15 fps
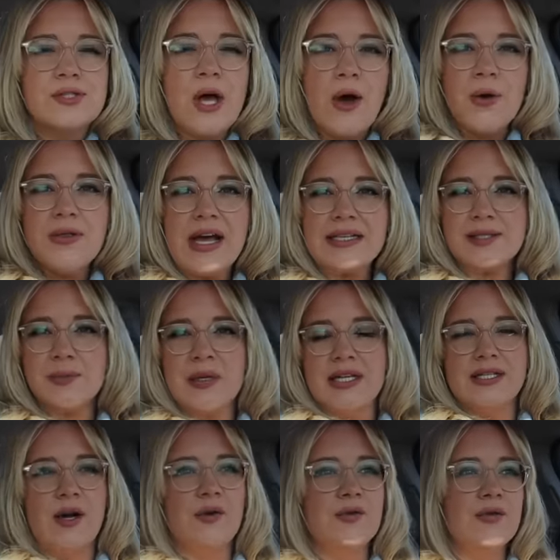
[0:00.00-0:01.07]
So that's me
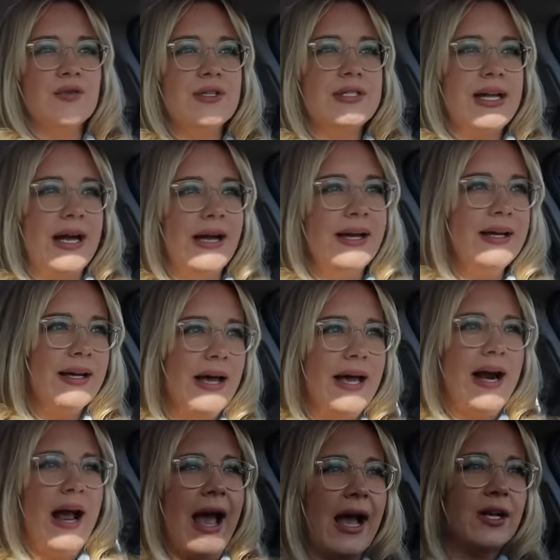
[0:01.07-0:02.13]
done for the day.
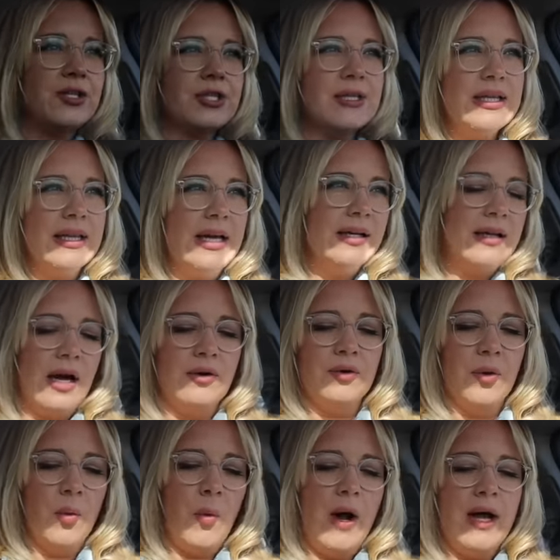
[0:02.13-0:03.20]
And I actually like, I
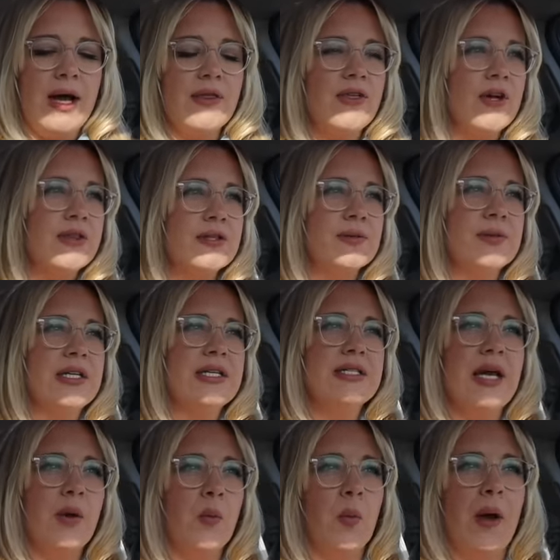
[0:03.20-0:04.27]
don't know why I thought this was gonna
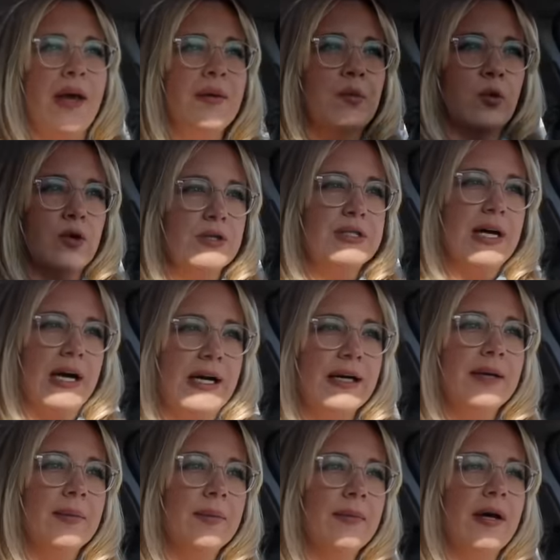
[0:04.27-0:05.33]
take way more
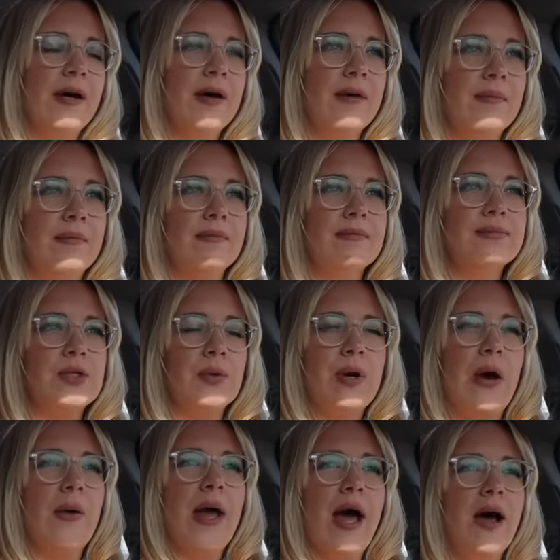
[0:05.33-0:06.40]
time. Um, so
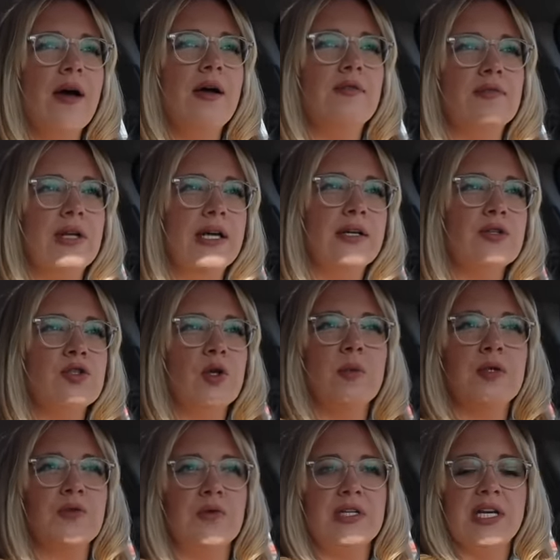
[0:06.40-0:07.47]
now I have like so
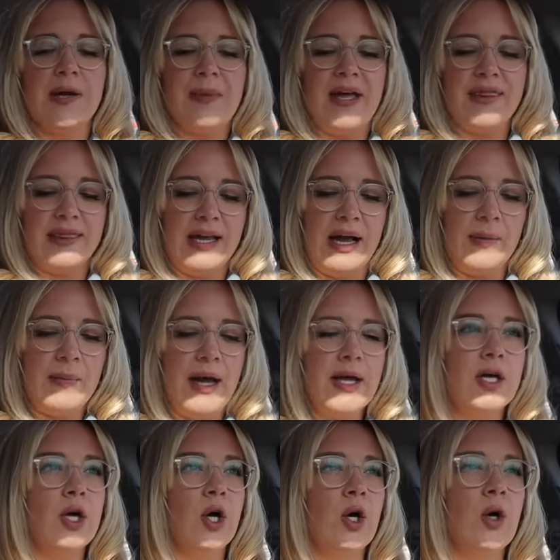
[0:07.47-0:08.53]
much free time. I think I
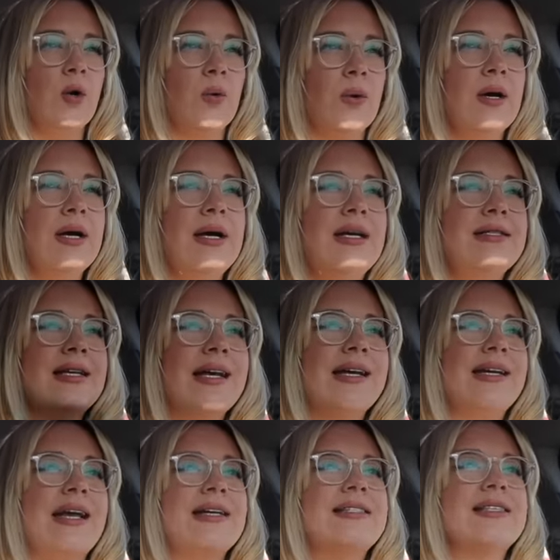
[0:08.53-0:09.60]
might go take
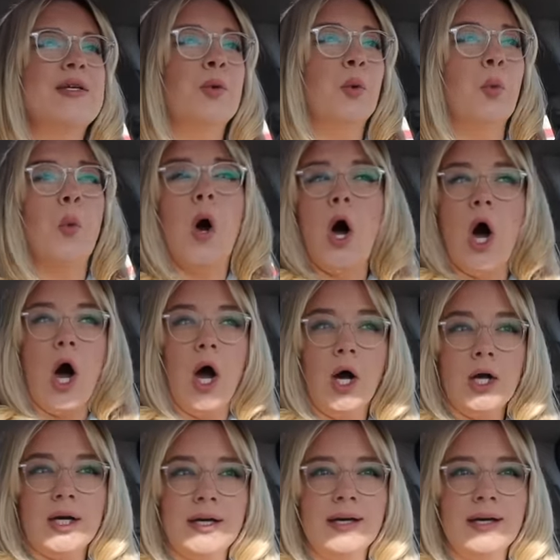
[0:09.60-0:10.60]
a nice little walk